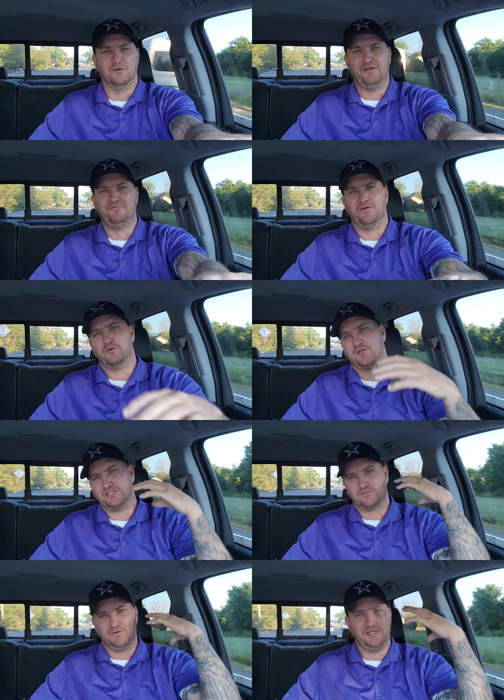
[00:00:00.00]

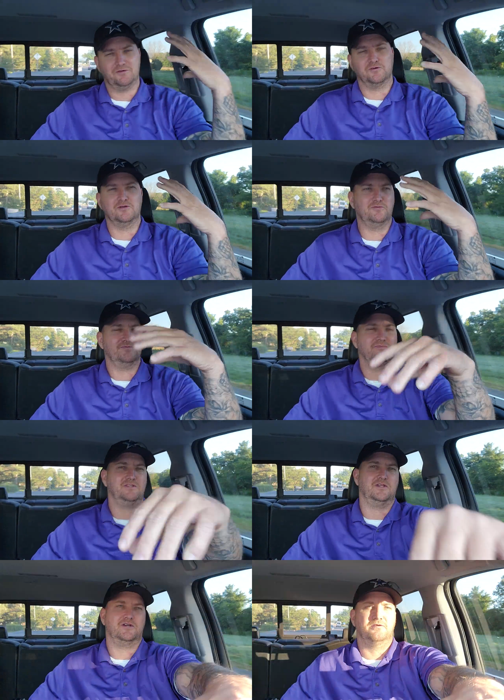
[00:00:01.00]
refocus, regroup.
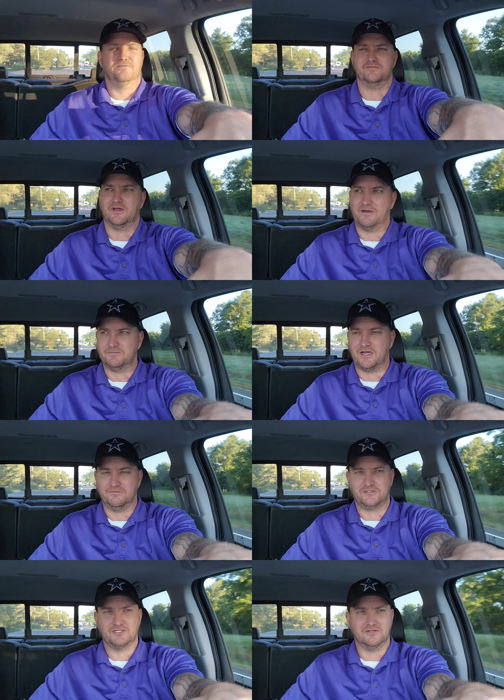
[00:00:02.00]
You know, I'm,
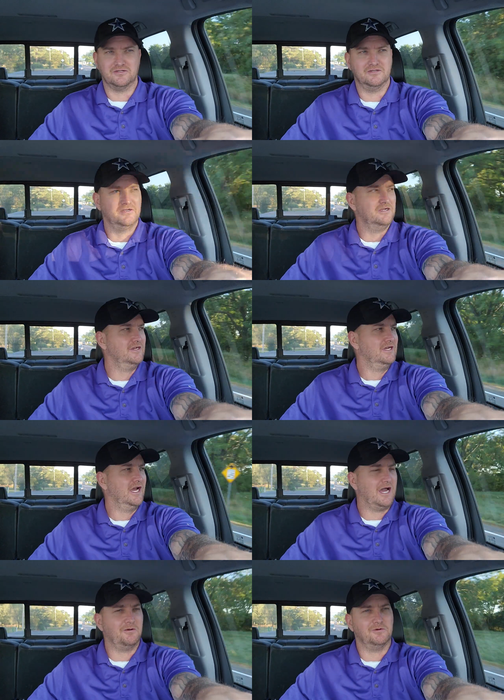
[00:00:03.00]
I'm sure
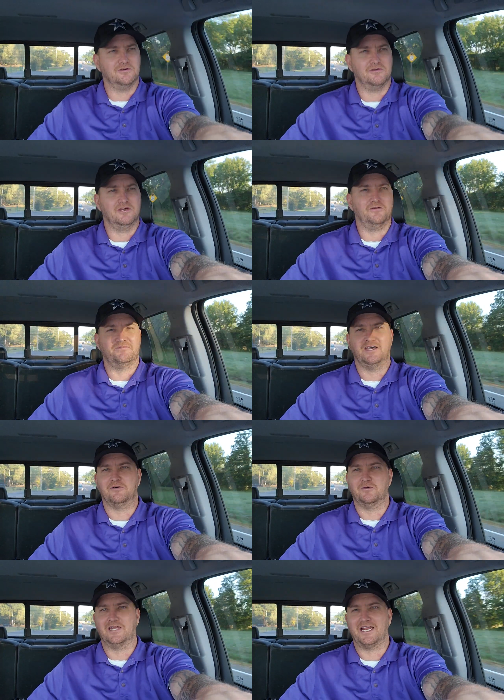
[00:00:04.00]
I will have
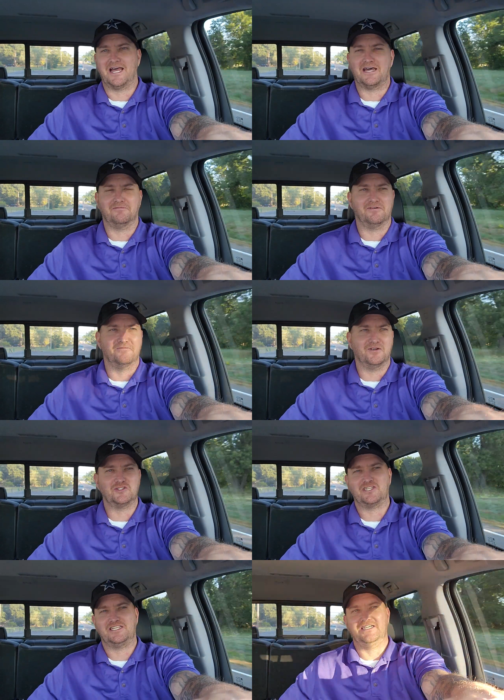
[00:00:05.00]
dealt with a lot of
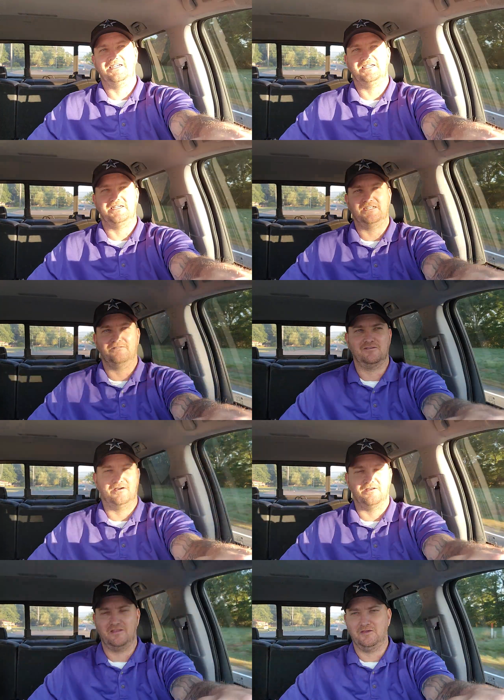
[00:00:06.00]
adversity
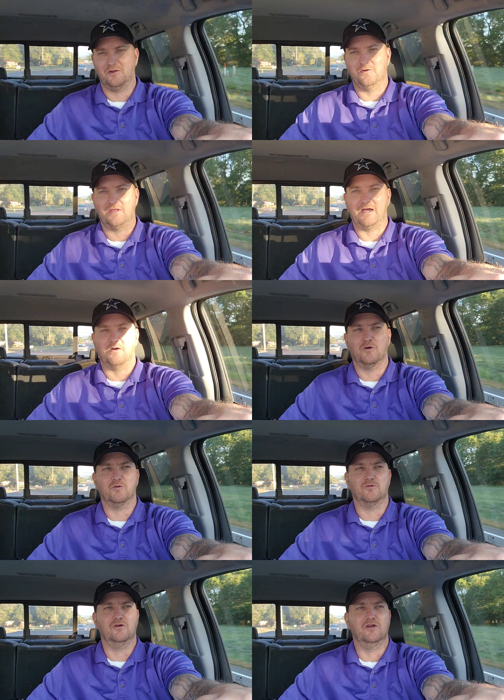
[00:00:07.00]
and, uh, you know, that
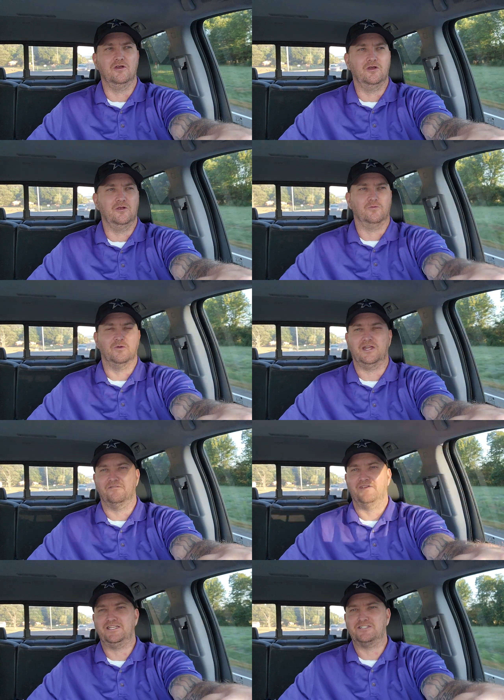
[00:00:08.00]
whole
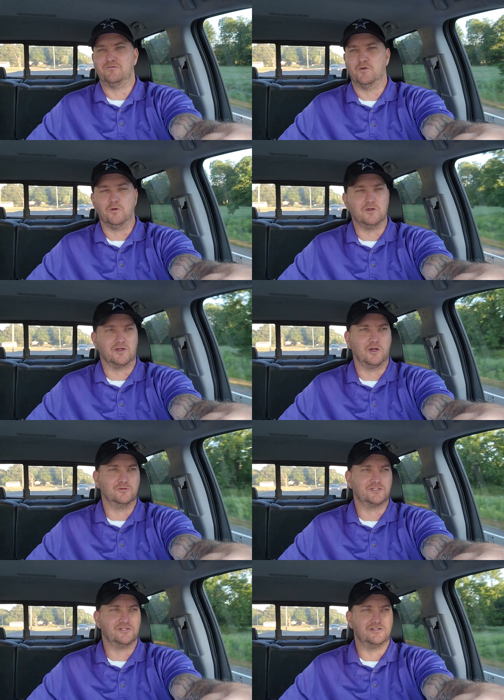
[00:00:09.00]
renovation roller
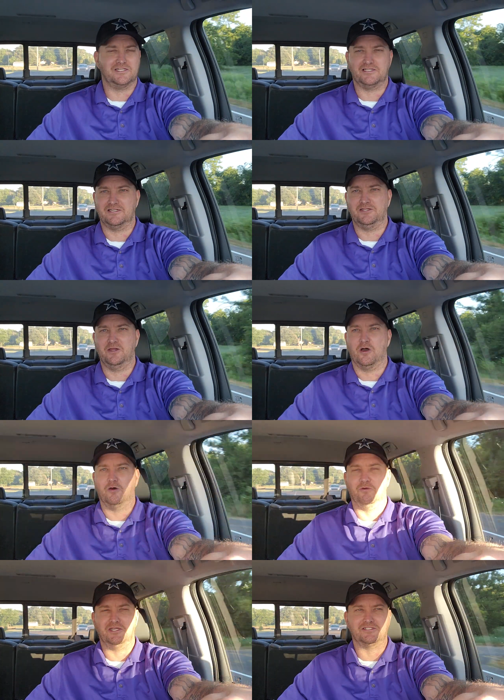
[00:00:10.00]
coaster that you
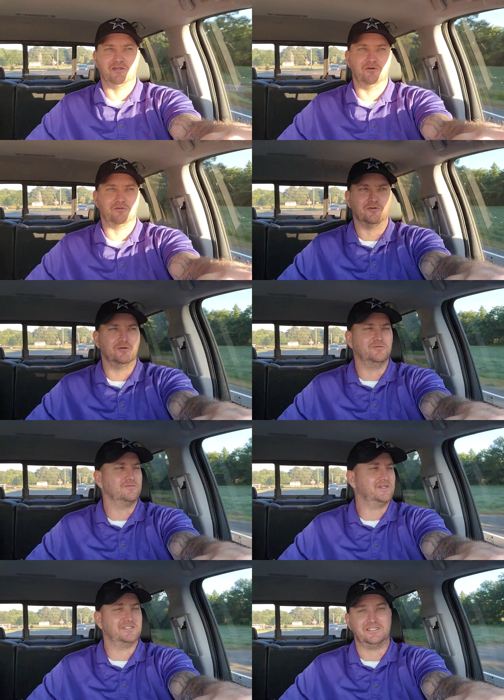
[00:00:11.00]
always go through
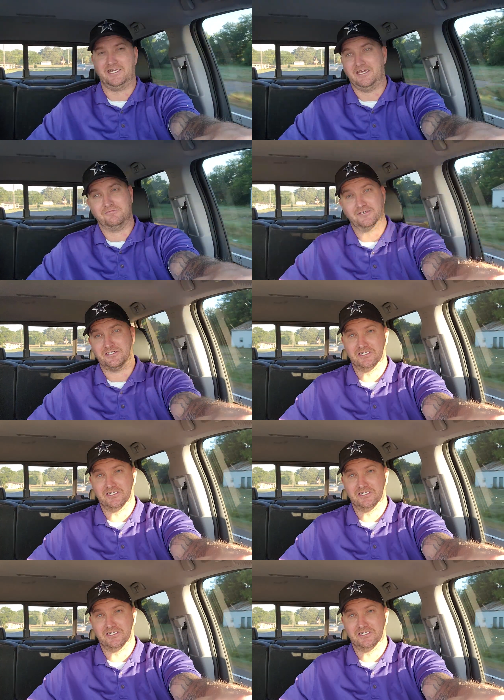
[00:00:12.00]
because it never